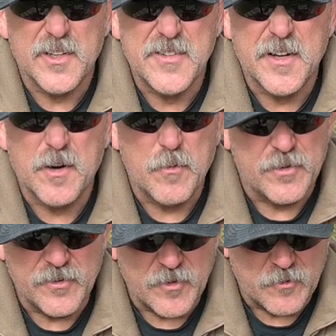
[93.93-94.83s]
antenna,
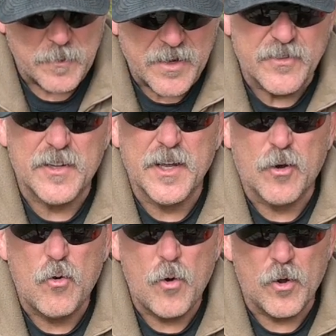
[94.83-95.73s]
which is just basically
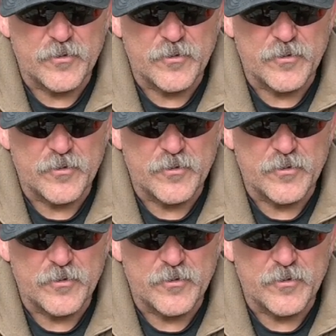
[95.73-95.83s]
a coil.